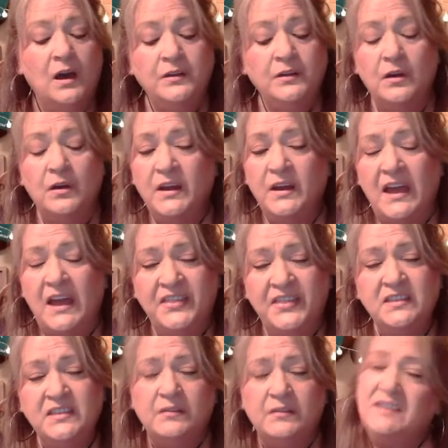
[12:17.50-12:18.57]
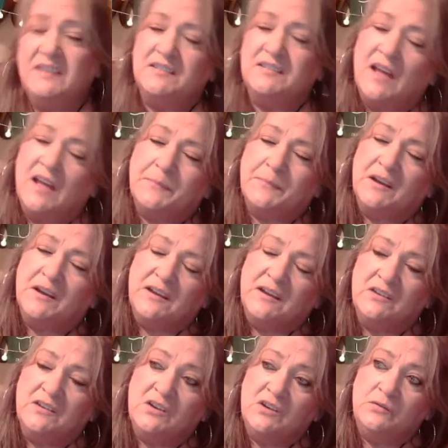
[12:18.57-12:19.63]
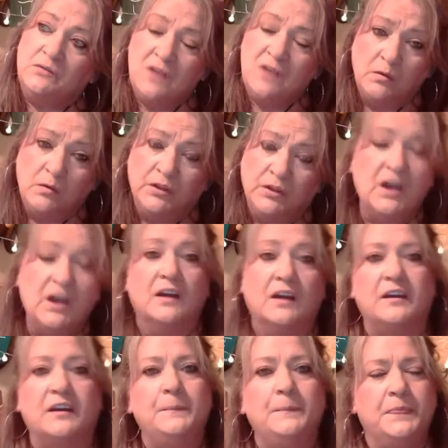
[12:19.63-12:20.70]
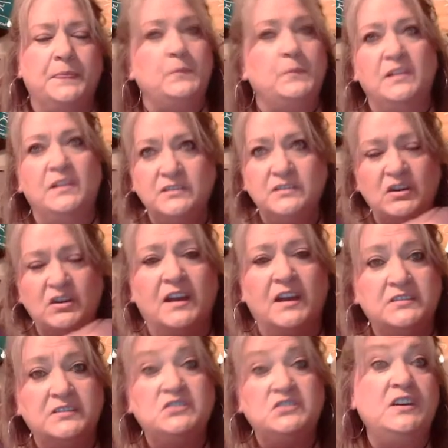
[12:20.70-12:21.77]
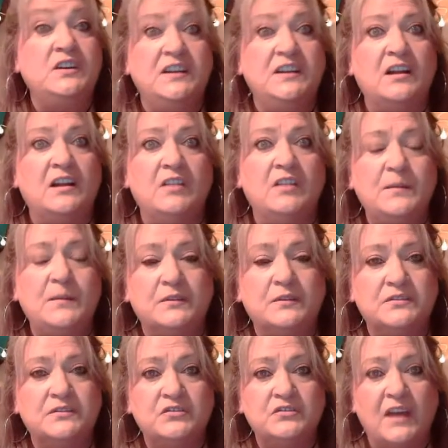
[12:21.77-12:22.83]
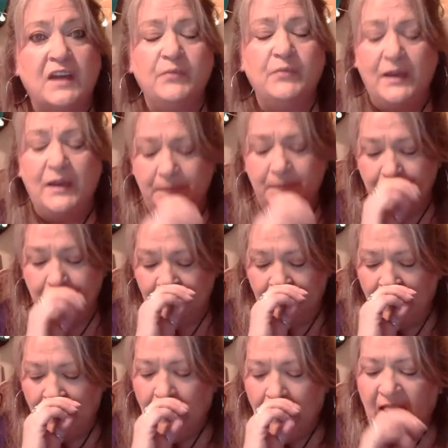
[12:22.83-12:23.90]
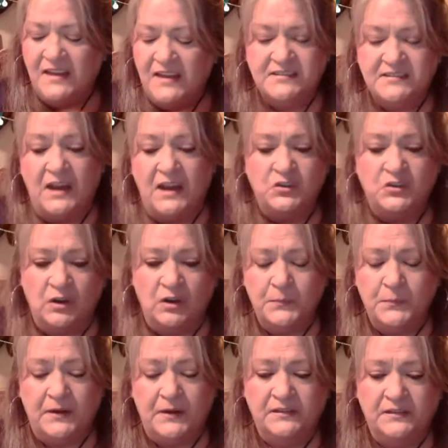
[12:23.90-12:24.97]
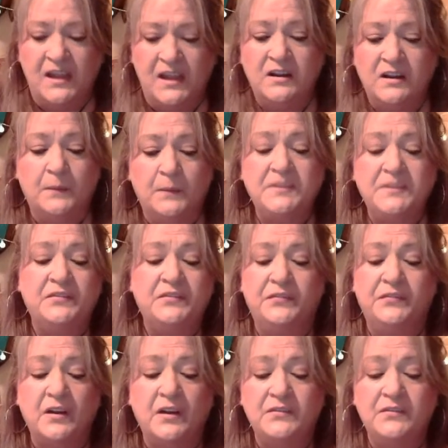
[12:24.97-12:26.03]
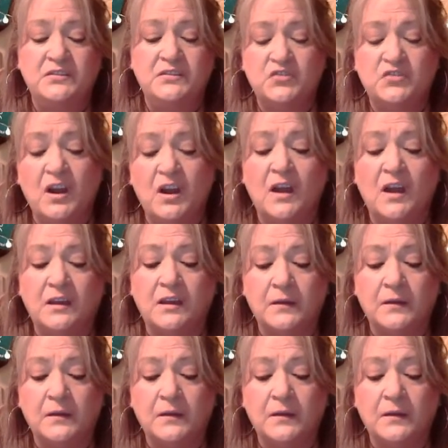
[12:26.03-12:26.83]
No, I, I think the rain stopped, honey. She goes, No, look. And we looked across the street at our neighbor's driveway. And he's got a truck parked there. And up at the front of his truck,